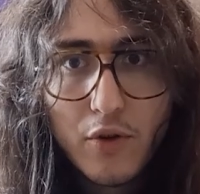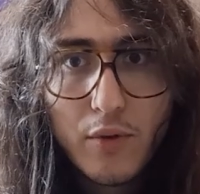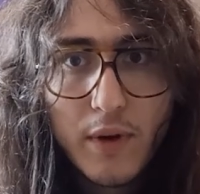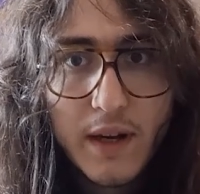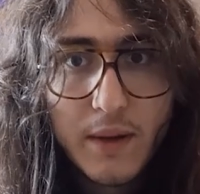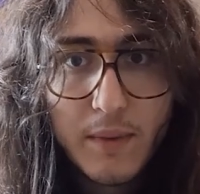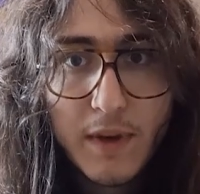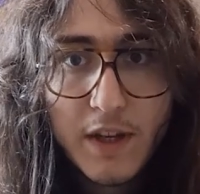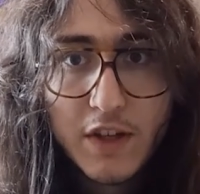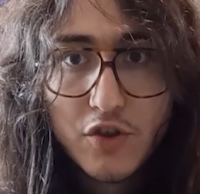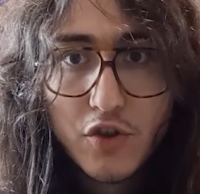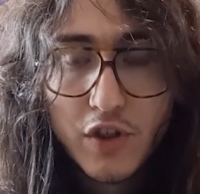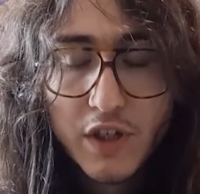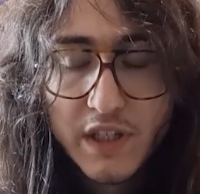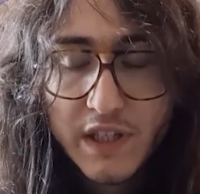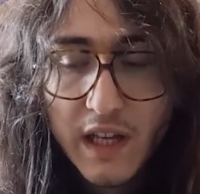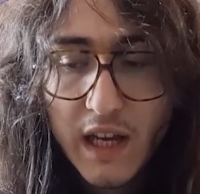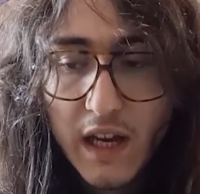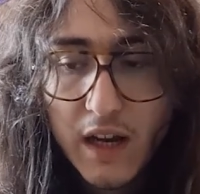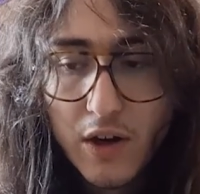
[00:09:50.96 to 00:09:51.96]
I know animation
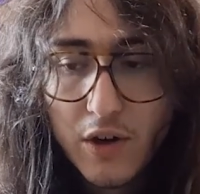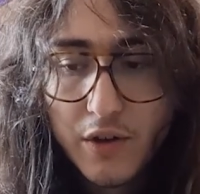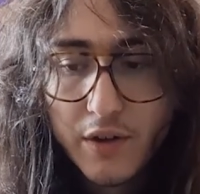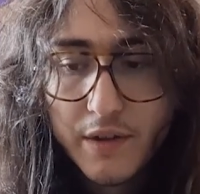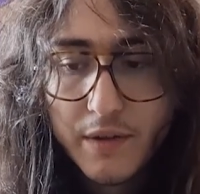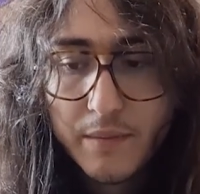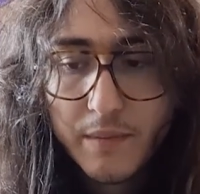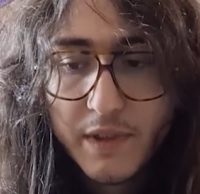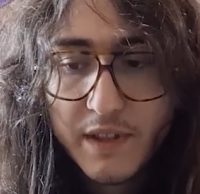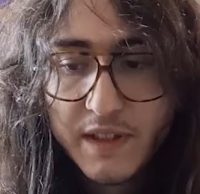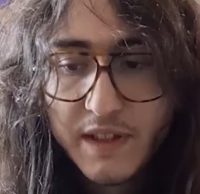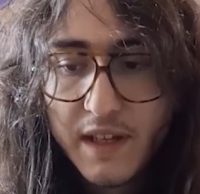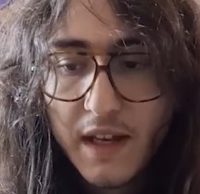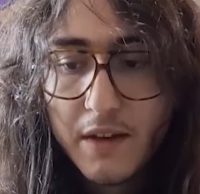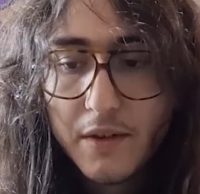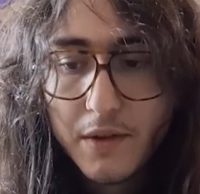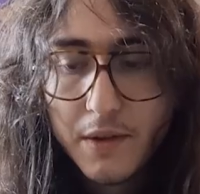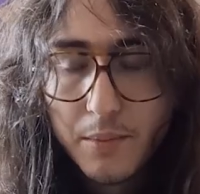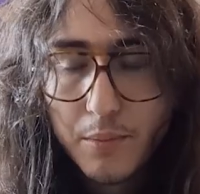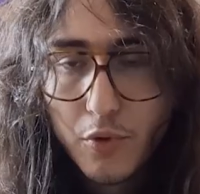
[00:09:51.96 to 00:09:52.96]
is hard, it's
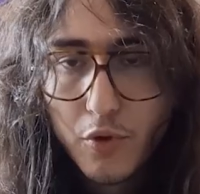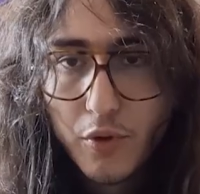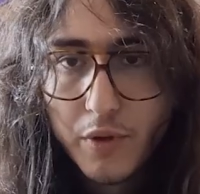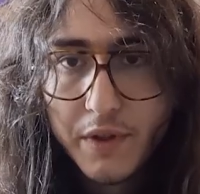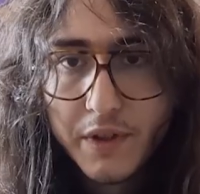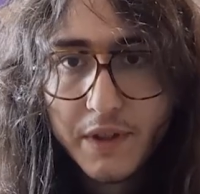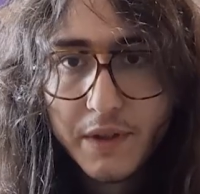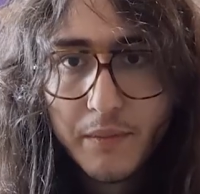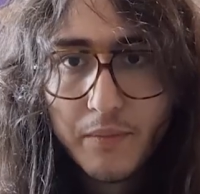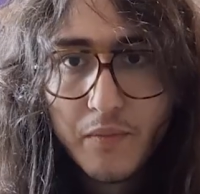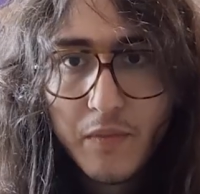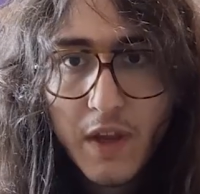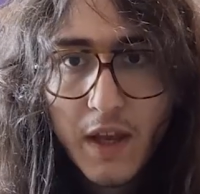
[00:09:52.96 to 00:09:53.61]
kind of the point.